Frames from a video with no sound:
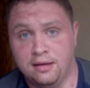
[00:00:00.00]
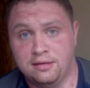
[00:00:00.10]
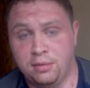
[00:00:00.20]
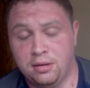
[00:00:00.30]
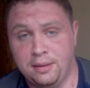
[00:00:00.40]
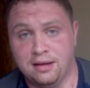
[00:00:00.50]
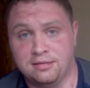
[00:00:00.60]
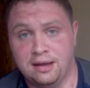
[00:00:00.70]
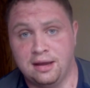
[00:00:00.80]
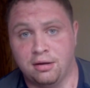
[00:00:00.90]
simply
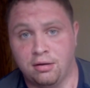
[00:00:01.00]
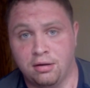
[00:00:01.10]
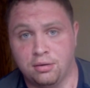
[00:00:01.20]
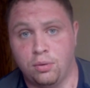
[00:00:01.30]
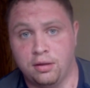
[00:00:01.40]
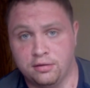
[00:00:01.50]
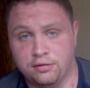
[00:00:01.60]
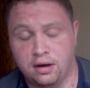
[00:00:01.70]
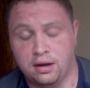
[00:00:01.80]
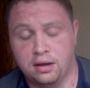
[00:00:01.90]
because they get hurt while they're
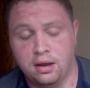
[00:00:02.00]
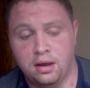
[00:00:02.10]
trying.